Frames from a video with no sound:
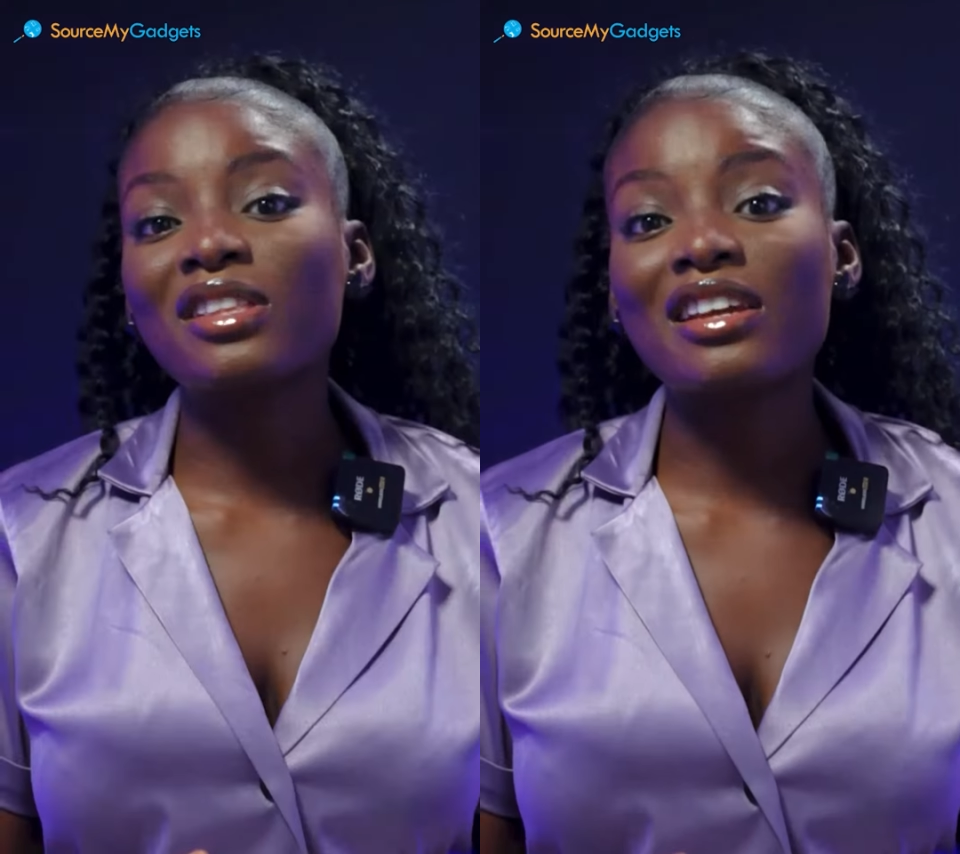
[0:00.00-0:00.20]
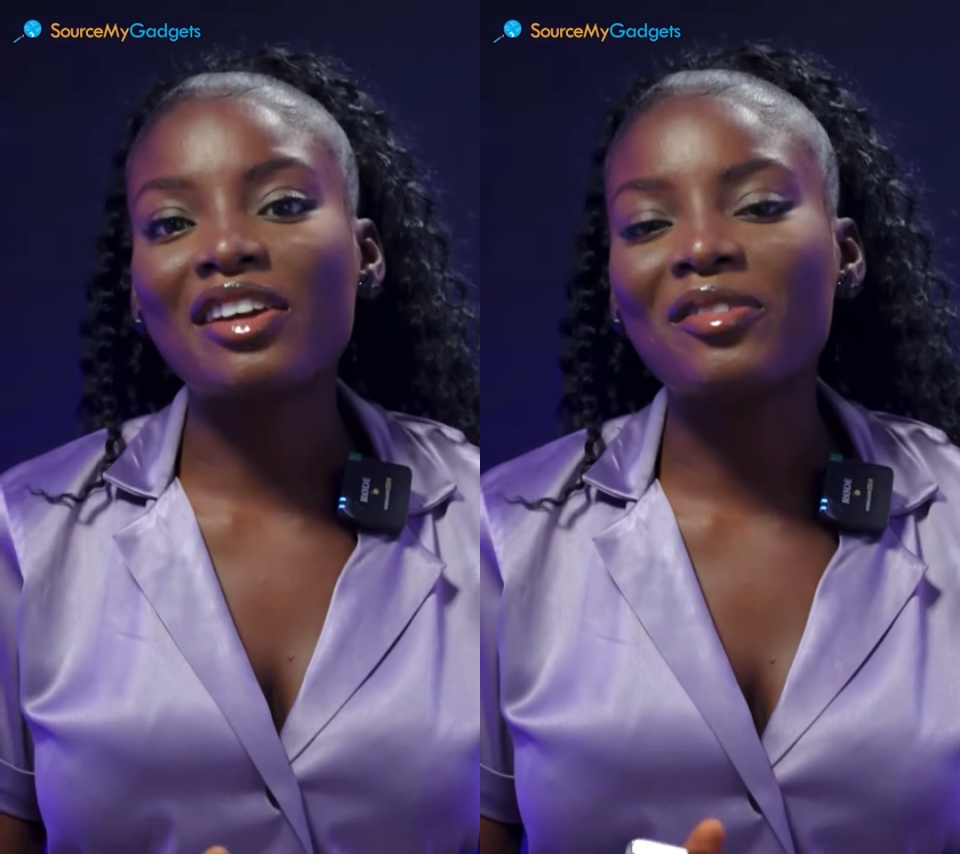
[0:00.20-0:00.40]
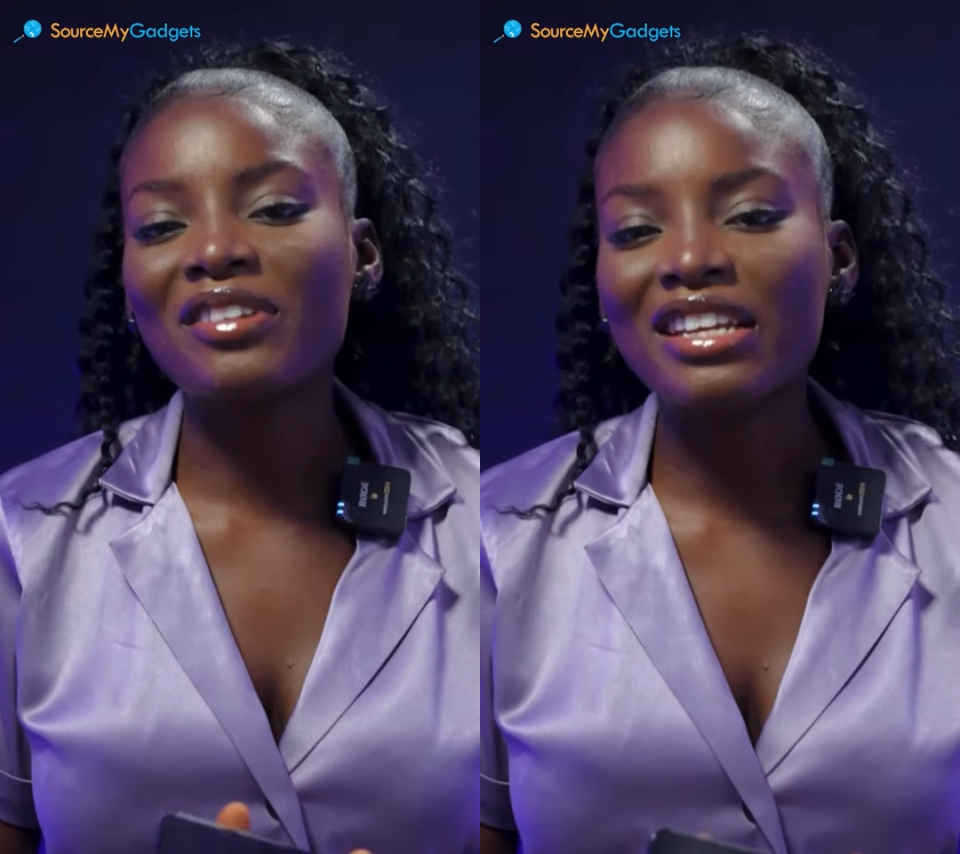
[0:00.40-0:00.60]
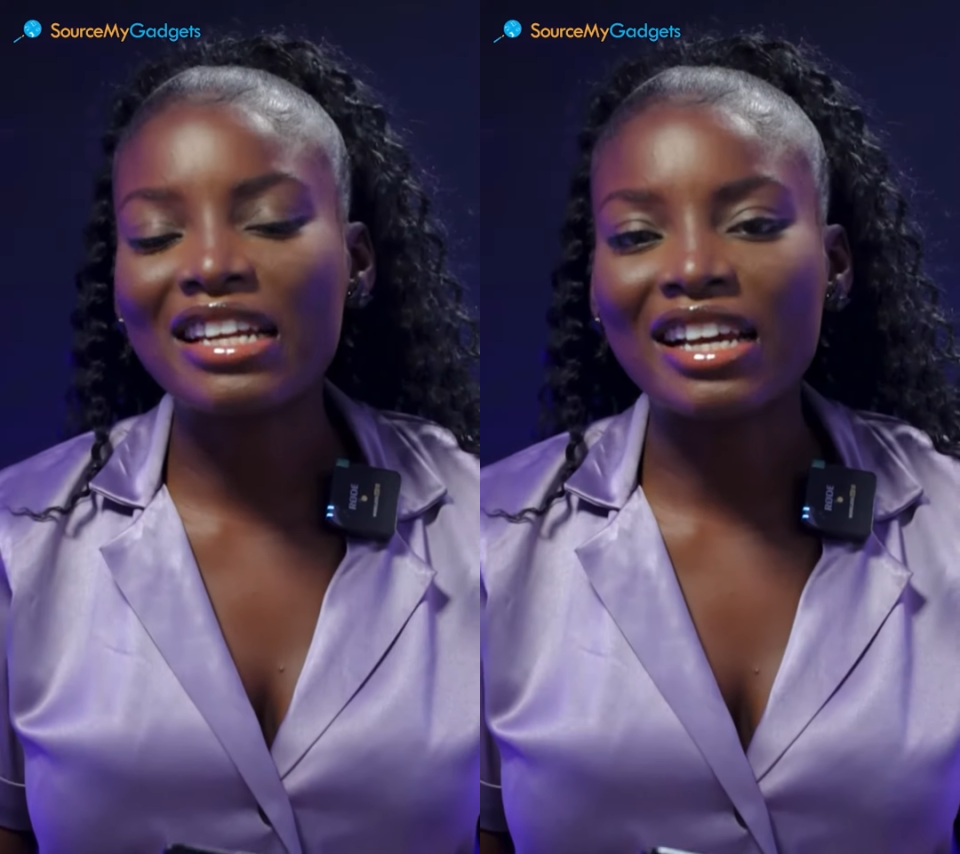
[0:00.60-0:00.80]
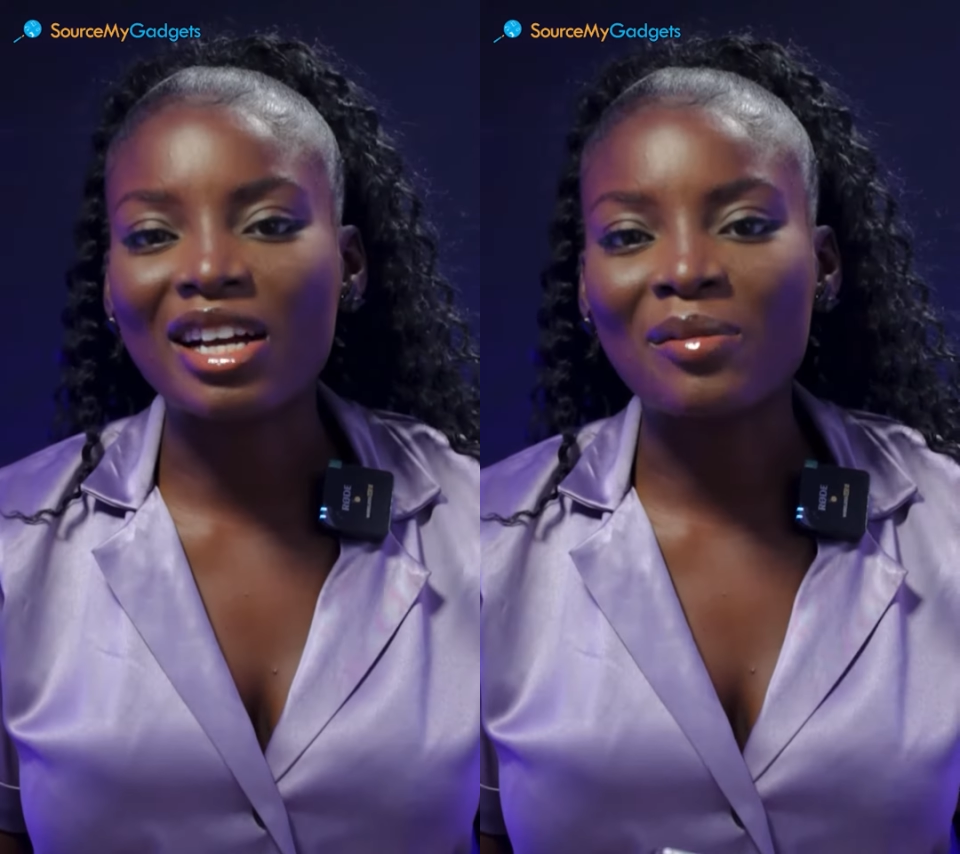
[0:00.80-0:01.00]
thing I really
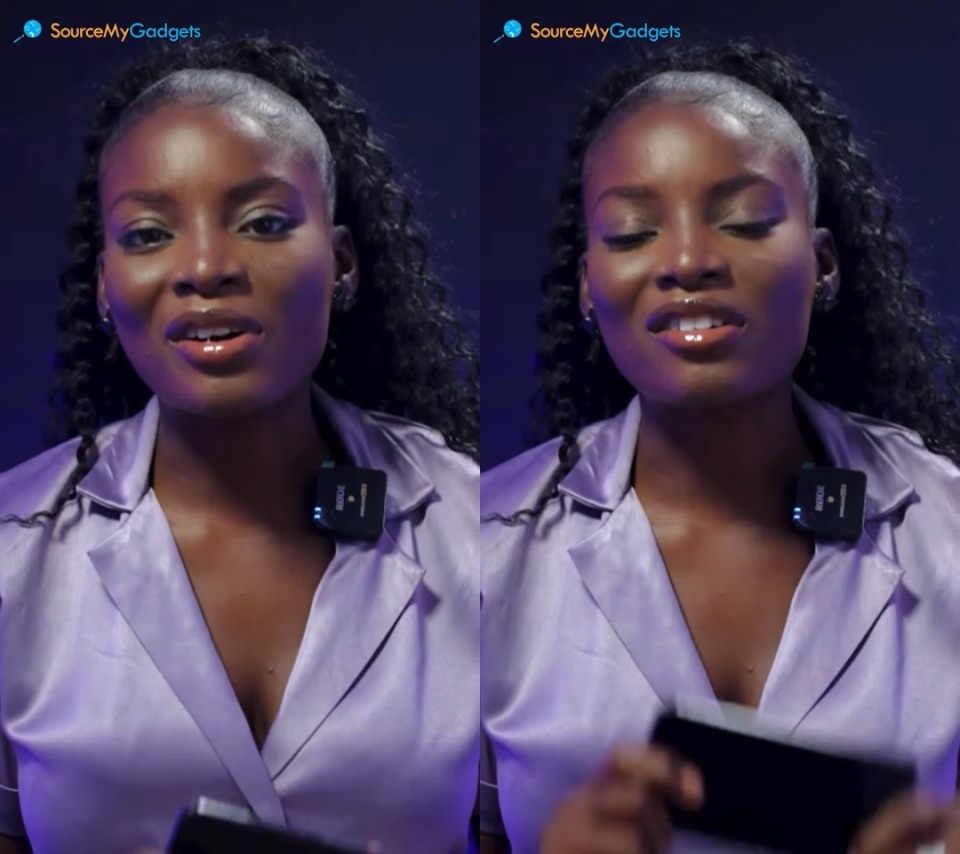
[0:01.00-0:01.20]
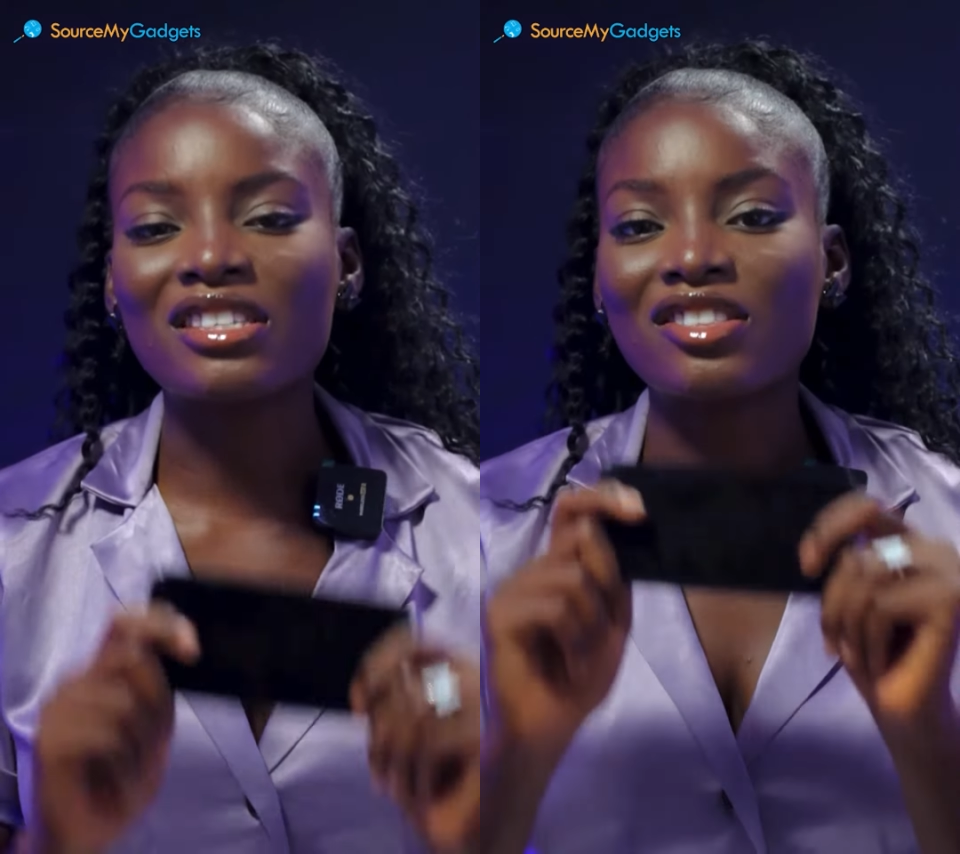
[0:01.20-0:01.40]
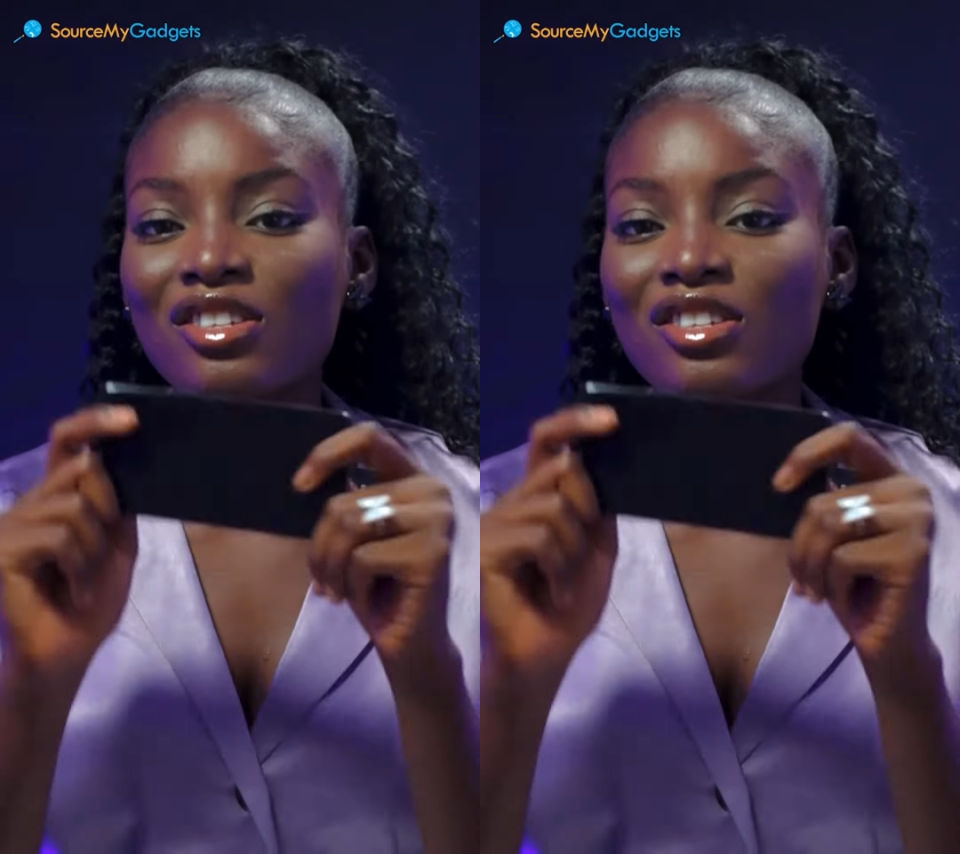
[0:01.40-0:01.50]
like about